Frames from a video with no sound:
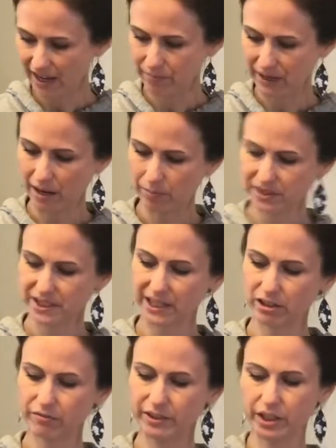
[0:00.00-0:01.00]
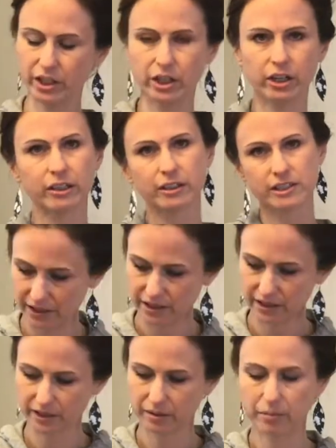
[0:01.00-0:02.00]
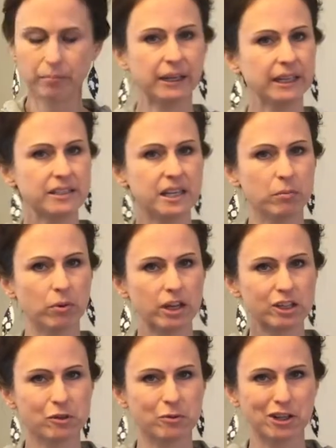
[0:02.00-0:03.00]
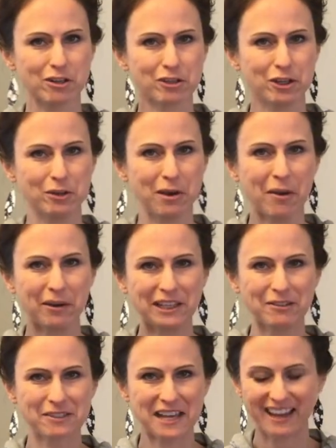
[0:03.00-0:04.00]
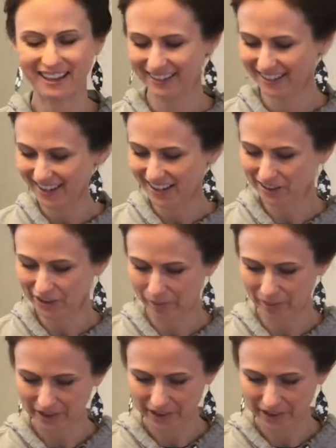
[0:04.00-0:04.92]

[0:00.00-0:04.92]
have my apple cider vinegar, this painting brush, which I'll show you how I use that a little bit